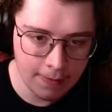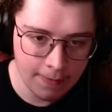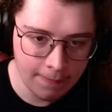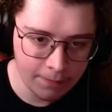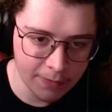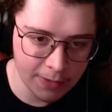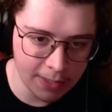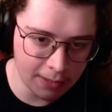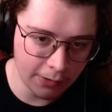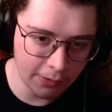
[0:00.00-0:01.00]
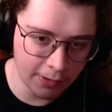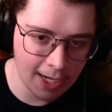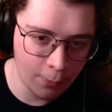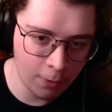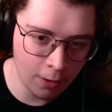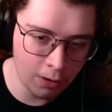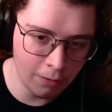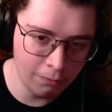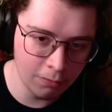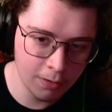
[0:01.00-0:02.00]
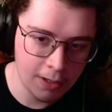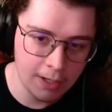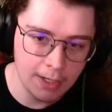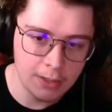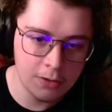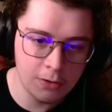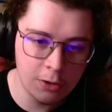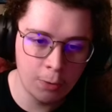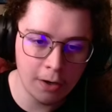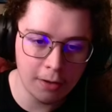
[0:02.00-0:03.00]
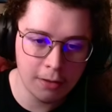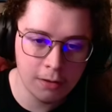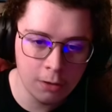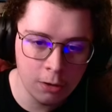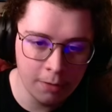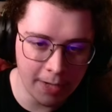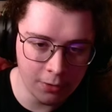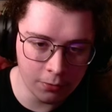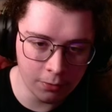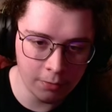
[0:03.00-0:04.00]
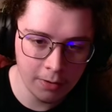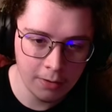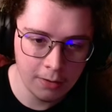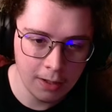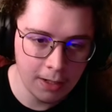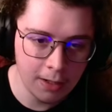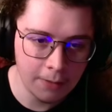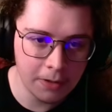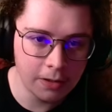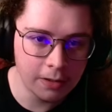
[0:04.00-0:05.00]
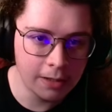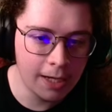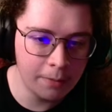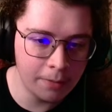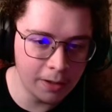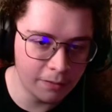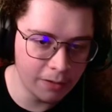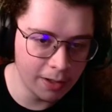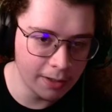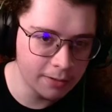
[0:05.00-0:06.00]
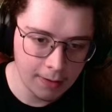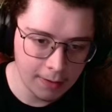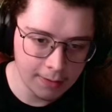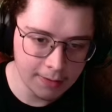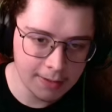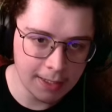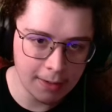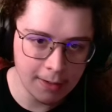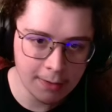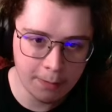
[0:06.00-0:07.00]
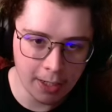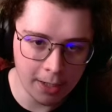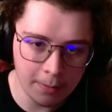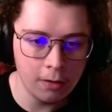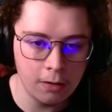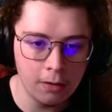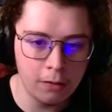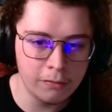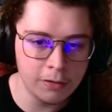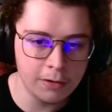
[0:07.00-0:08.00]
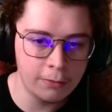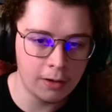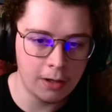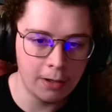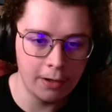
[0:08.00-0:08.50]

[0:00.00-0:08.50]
Let's take the little catwalk over to our 3rd bedroom with a lot of bug friends. Let's take this pipe over to our